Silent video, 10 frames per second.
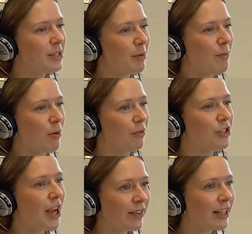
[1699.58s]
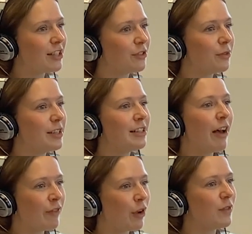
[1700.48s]
to people, sharing their stories,
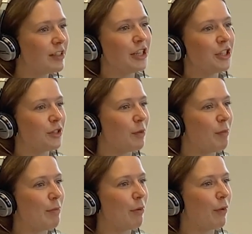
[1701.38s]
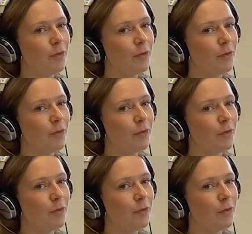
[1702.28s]
having conversations with people.